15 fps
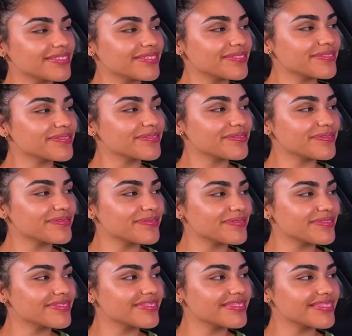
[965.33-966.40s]

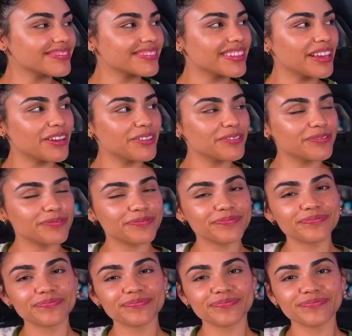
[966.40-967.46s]

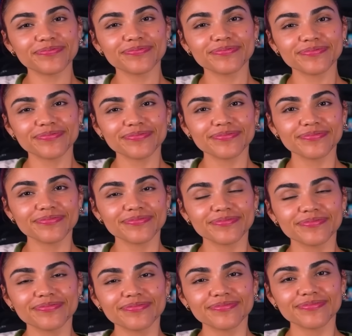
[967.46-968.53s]

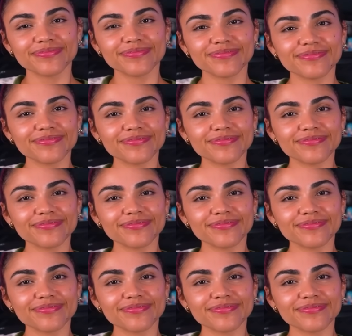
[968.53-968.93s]
(silent)